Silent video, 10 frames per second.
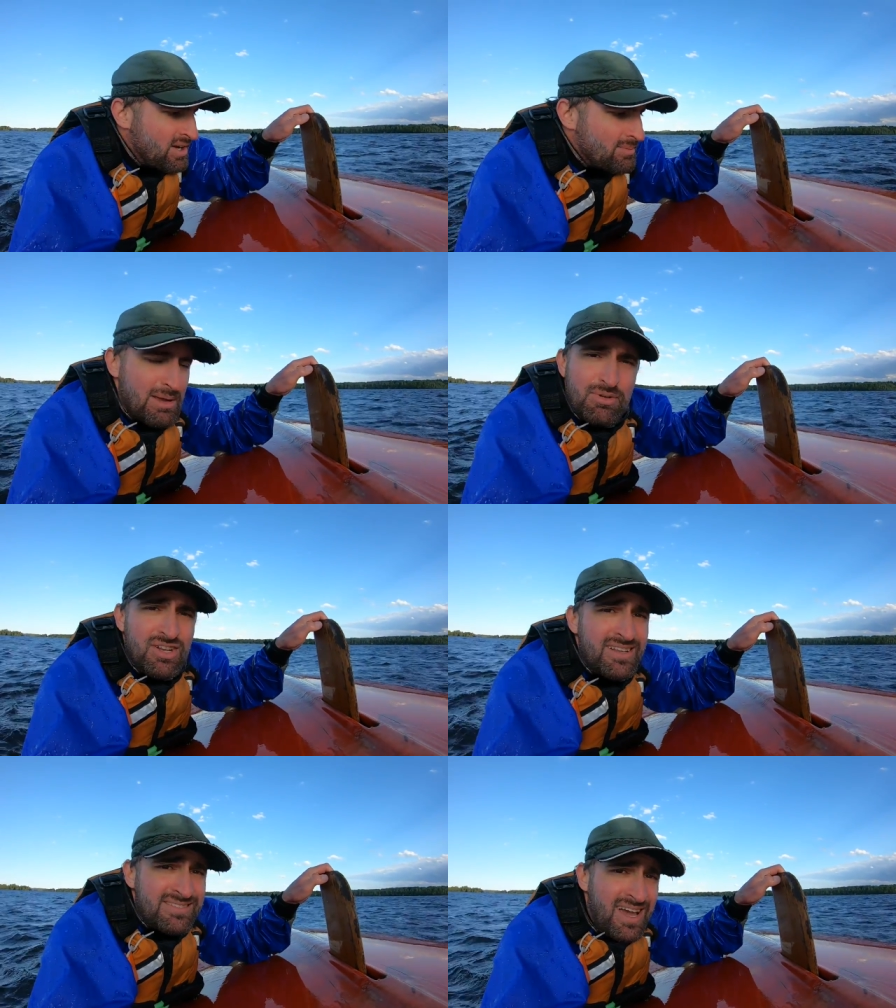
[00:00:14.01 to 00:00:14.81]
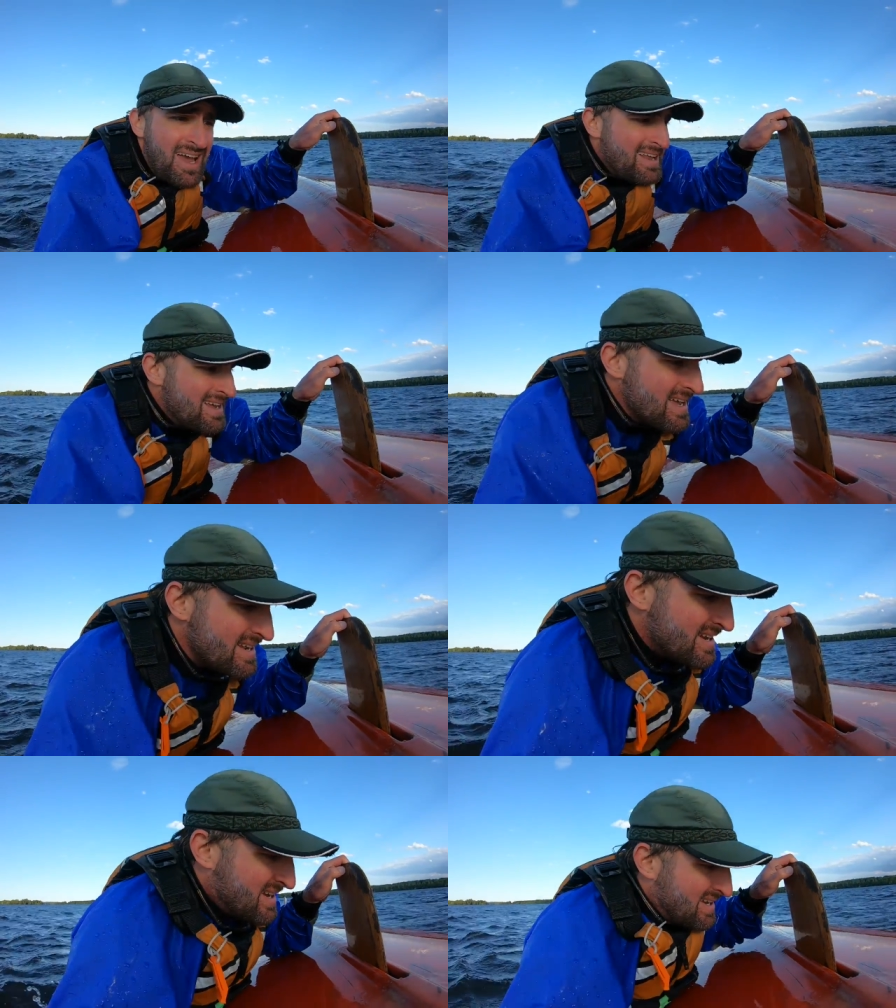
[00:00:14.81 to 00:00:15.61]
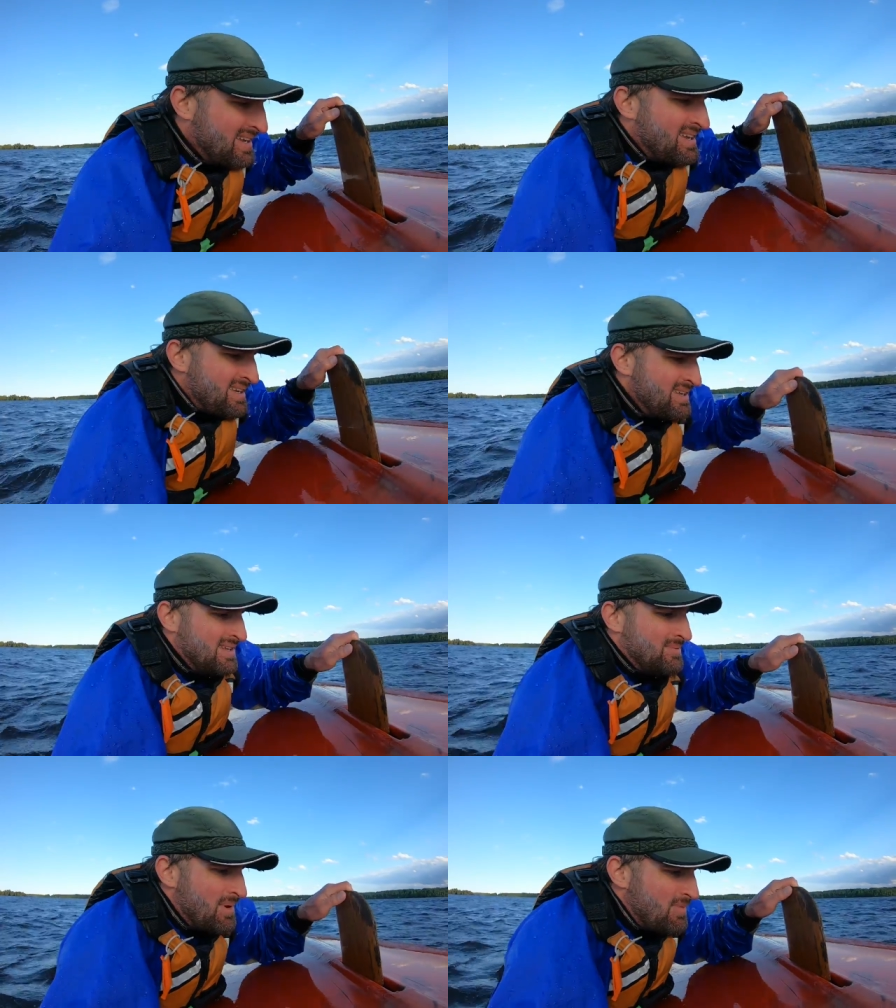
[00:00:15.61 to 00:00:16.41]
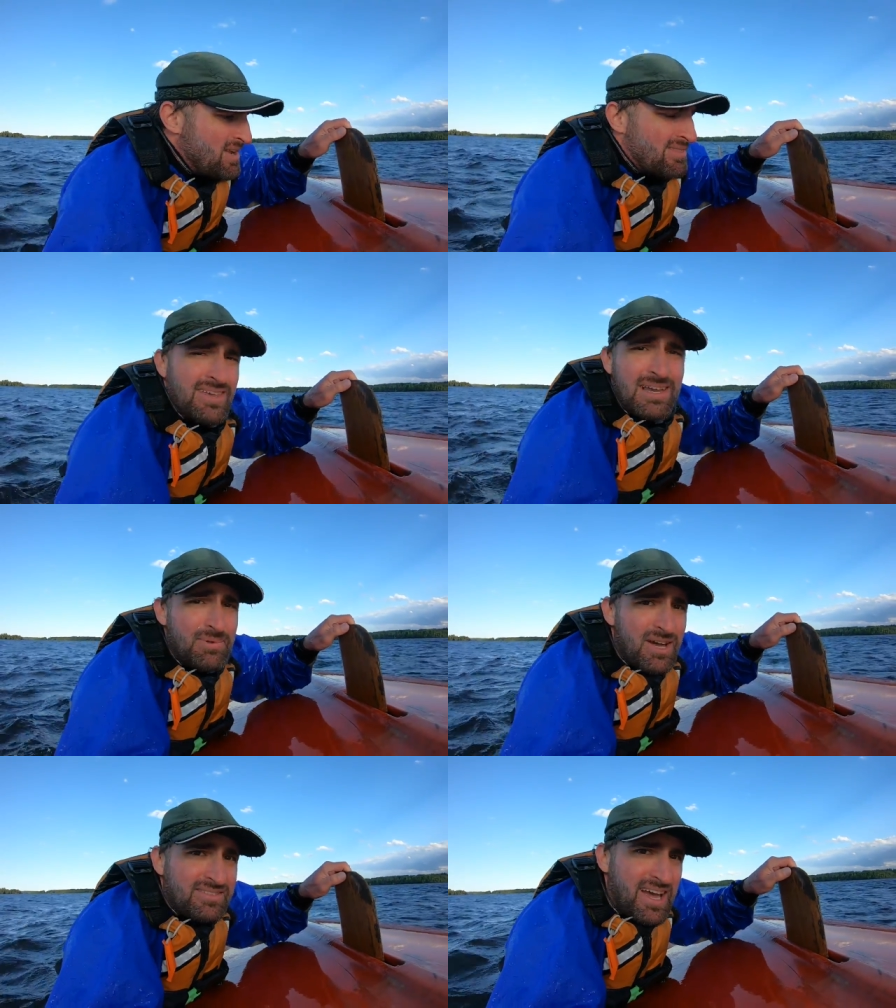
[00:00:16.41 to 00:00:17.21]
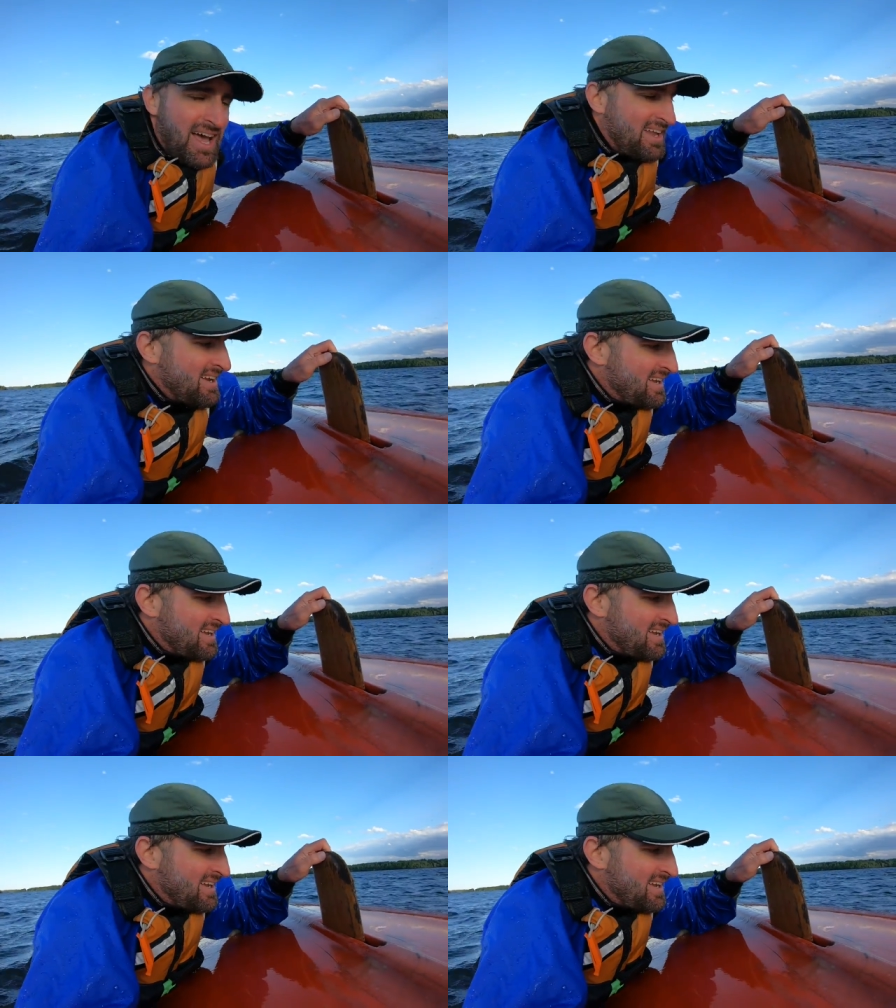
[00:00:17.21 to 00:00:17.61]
Maybe you didn't tie it in. Maybe you didn't think about that.